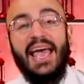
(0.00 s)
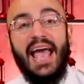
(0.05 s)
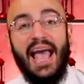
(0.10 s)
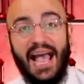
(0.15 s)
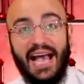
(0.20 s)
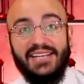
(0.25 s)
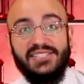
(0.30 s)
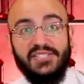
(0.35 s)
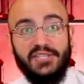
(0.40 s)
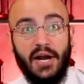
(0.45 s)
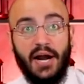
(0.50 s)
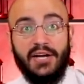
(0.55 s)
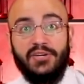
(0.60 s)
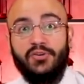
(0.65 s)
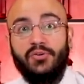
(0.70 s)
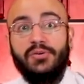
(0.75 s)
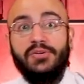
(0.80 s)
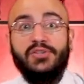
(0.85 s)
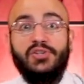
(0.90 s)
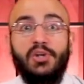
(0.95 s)
as
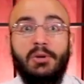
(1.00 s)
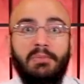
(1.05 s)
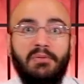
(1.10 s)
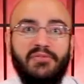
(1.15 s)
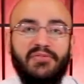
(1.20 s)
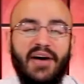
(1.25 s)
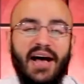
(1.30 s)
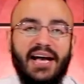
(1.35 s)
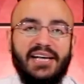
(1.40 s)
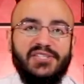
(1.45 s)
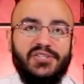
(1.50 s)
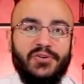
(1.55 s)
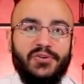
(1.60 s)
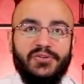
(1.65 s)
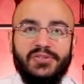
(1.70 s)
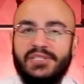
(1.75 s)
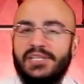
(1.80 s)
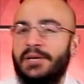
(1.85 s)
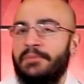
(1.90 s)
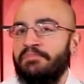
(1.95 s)
doctoral
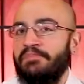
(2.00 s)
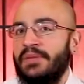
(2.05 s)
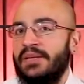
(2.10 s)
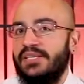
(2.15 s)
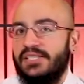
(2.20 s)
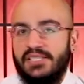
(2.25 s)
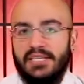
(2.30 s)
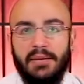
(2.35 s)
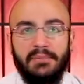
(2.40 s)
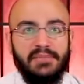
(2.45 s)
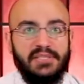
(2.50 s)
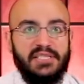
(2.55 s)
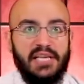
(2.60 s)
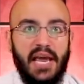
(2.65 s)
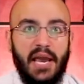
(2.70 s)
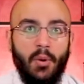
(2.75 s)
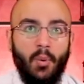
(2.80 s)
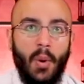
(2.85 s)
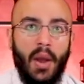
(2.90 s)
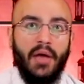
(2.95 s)
supervisors, some
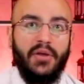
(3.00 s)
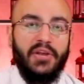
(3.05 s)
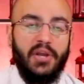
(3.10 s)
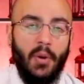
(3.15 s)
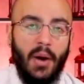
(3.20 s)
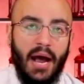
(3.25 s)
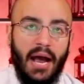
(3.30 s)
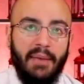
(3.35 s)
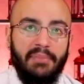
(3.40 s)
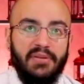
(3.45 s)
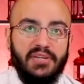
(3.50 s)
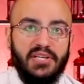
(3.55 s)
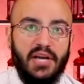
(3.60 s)
saying, well, you know, I'm the